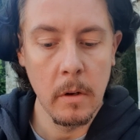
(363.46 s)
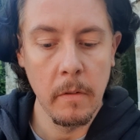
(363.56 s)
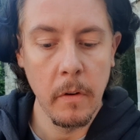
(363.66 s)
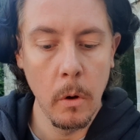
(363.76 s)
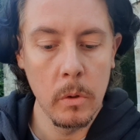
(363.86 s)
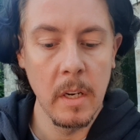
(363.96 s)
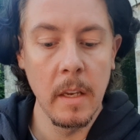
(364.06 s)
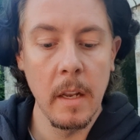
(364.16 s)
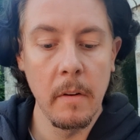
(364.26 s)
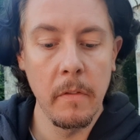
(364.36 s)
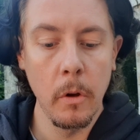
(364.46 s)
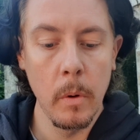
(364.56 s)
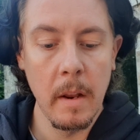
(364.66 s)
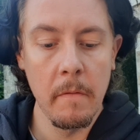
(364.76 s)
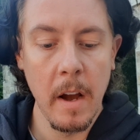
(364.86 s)
floating in a
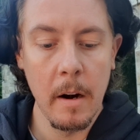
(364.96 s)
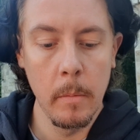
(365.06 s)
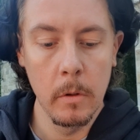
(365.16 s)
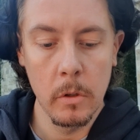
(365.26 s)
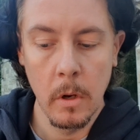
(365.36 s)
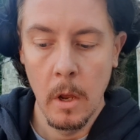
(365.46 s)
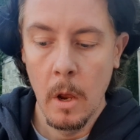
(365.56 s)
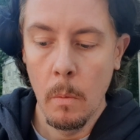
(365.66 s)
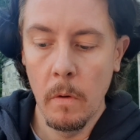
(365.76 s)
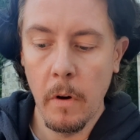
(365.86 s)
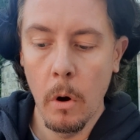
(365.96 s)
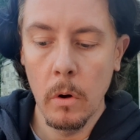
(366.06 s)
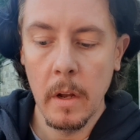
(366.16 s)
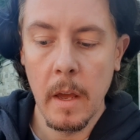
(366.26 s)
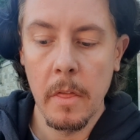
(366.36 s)
fluid environment with
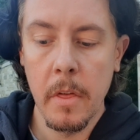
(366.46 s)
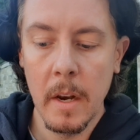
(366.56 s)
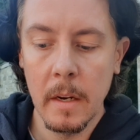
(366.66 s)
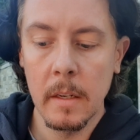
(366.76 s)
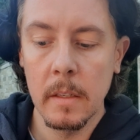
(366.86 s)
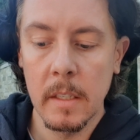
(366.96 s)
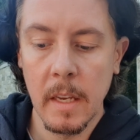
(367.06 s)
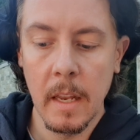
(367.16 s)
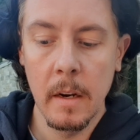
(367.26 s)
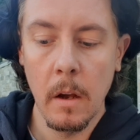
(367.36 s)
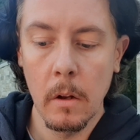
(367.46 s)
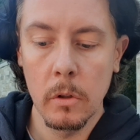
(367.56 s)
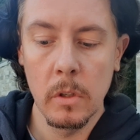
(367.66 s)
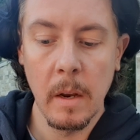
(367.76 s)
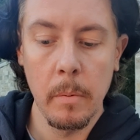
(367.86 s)
only a thin skin
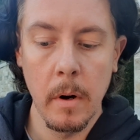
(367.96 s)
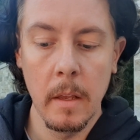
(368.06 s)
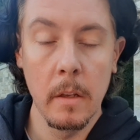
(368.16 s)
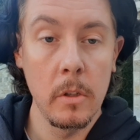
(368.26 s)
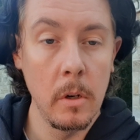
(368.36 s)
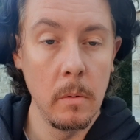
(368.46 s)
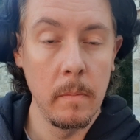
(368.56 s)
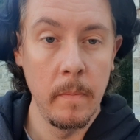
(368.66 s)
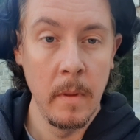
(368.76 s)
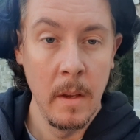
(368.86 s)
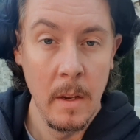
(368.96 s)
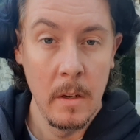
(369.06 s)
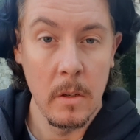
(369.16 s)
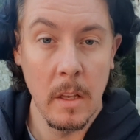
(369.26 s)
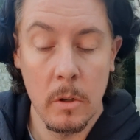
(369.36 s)
to separate the two.
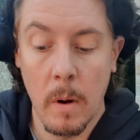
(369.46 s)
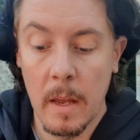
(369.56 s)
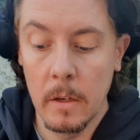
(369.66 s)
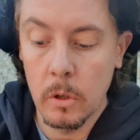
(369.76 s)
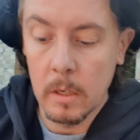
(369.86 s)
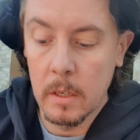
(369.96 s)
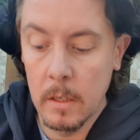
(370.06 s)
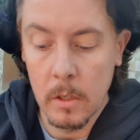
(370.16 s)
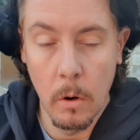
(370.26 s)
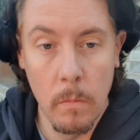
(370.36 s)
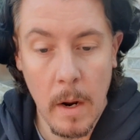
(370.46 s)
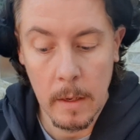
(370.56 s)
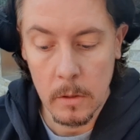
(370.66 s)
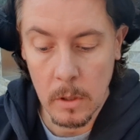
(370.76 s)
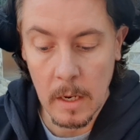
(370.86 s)
So that's quite interesting in its own
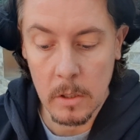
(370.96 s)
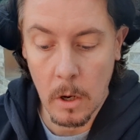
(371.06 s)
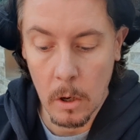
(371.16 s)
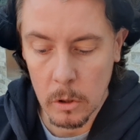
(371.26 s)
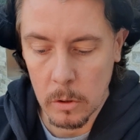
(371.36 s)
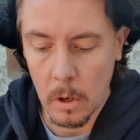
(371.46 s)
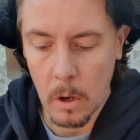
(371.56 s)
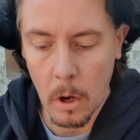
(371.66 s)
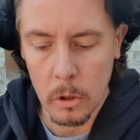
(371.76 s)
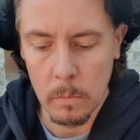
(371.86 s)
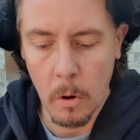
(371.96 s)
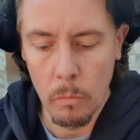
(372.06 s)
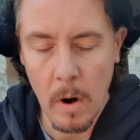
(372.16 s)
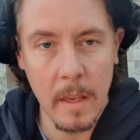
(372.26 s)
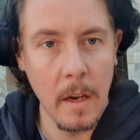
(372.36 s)
right. So that's
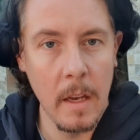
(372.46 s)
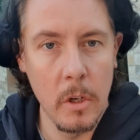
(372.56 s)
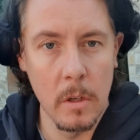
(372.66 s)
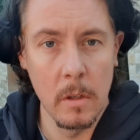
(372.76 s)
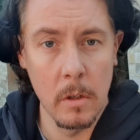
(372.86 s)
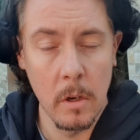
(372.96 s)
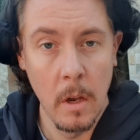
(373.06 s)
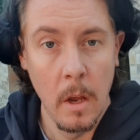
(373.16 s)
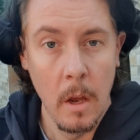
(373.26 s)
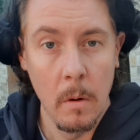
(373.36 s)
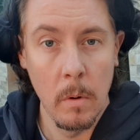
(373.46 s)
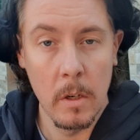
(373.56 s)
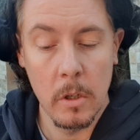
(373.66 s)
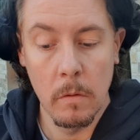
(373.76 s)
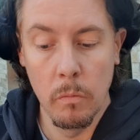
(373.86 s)
osmoregulations,
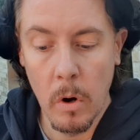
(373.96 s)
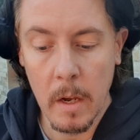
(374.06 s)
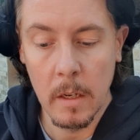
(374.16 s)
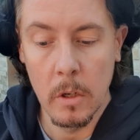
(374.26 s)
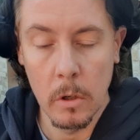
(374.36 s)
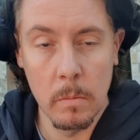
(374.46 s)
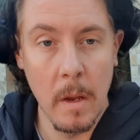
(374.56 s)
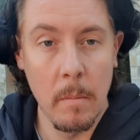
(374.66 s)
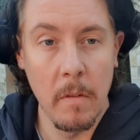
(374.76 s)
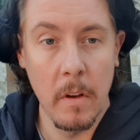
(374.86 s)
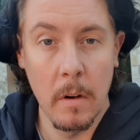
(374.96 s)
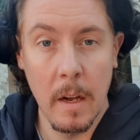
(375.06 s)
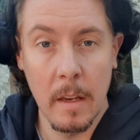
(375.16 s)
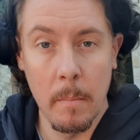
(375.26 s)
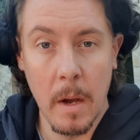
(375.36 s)
which really does make me feel
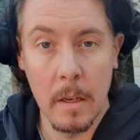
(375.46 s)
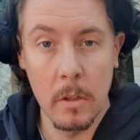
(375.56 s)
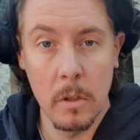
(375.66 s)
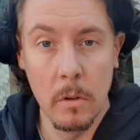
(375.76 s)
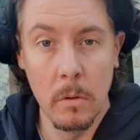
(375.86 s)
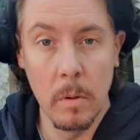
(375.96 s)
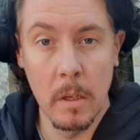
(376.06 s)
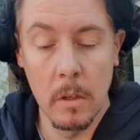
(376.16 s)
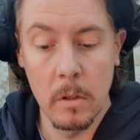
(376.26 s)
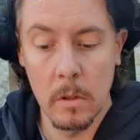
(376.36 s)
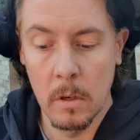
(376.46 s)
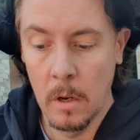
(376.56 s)
like I'm back at school, because